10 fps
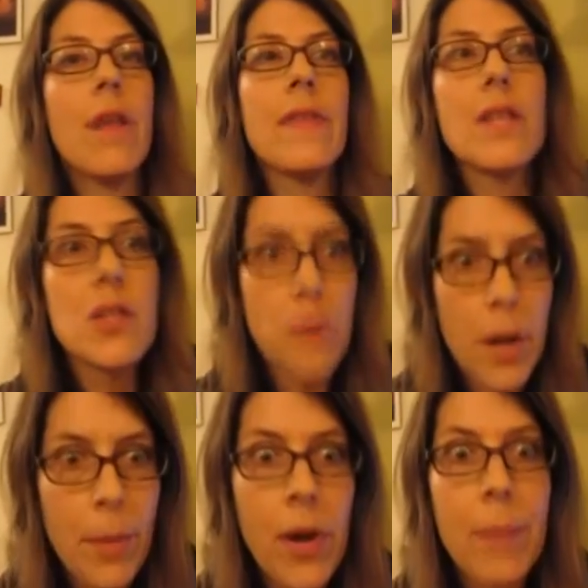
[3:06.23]
I think they just want
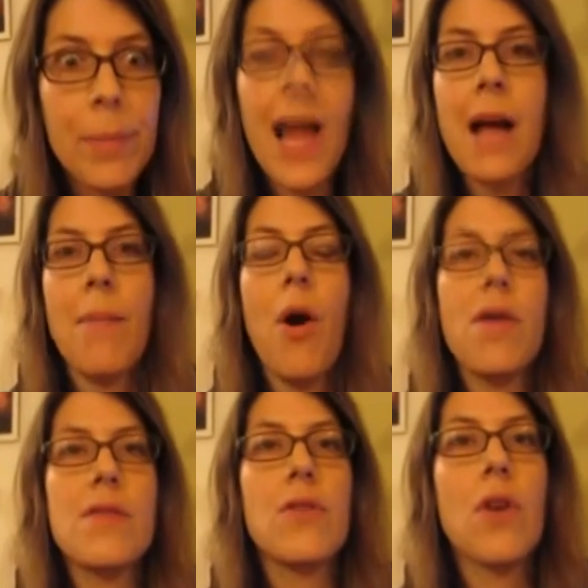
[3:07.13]
to put a black
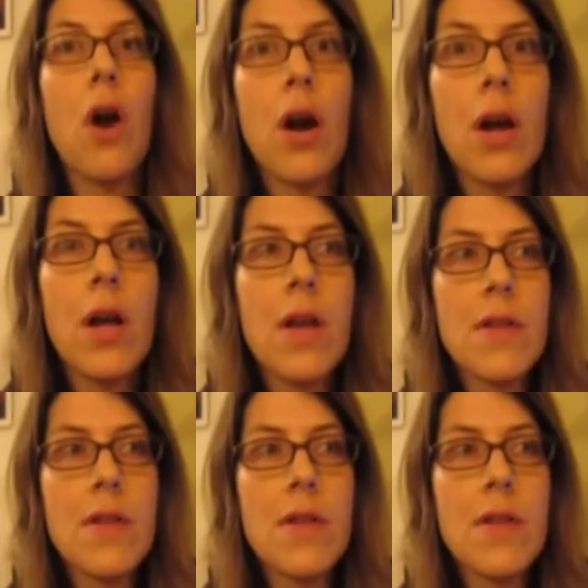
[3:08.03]
box in your car